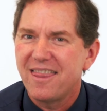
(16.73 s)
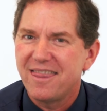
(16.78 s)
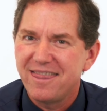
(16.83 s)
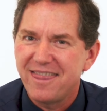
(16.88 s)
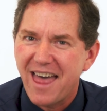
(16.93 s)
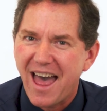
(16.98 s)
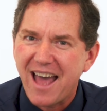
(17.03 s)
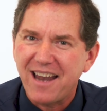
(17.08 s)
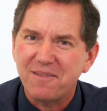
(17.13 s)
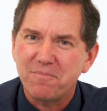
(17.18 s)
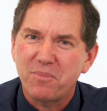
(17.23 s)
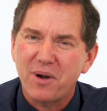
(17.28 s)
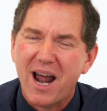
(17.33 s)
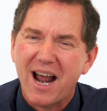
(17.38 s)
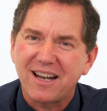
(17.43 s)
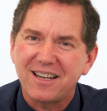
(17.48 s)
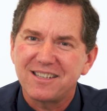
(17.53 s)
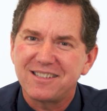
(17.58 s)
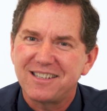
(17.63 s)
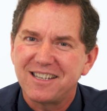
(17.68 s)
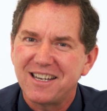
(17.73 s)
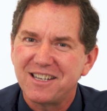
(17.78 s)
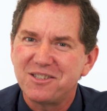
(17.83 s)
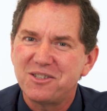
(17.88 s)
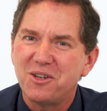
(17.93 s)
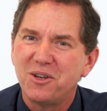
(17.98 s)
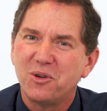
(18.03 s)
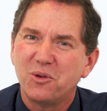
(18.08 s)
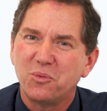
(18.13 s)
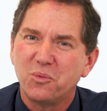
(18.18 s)
That practice
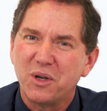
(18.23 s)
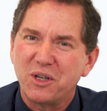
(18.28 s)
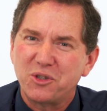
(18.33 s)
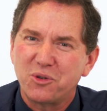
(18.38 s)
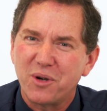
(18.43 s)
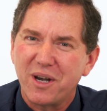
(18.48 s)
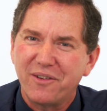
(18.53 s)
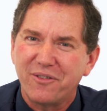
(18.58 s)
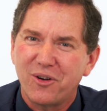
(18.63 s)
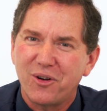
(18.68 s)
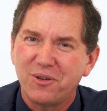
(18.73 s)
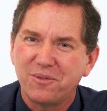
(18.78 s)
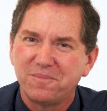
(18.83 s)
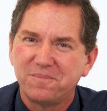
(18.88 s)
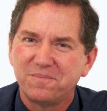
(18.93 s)
is retrieval.